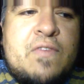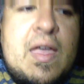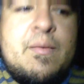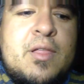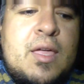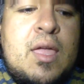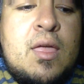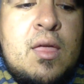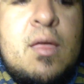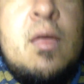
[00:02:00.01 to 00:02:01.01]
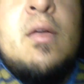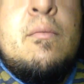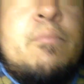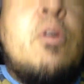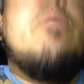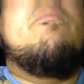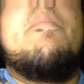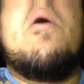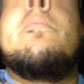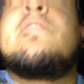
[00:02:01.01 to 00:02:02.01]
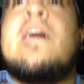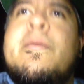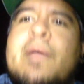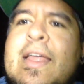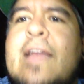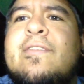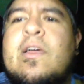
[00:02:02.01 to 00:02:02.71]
family, both my mom's side and my dad's